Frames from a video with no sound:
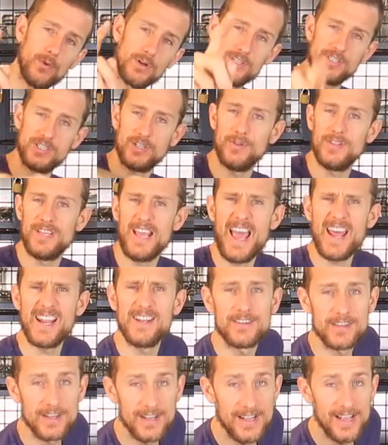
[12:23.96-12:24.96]
you watched until the
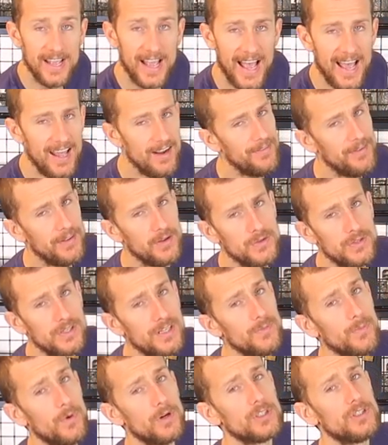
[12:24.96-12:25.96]
end. And for those who
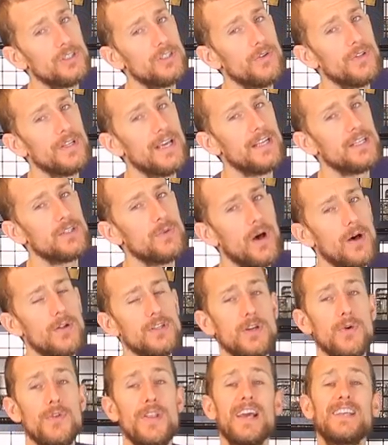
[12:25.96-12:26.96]
didn't watch until the end as well.
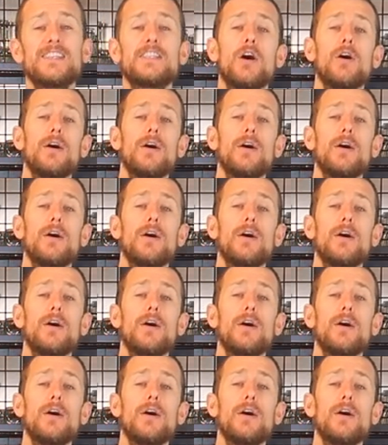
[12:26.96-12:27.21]
Until next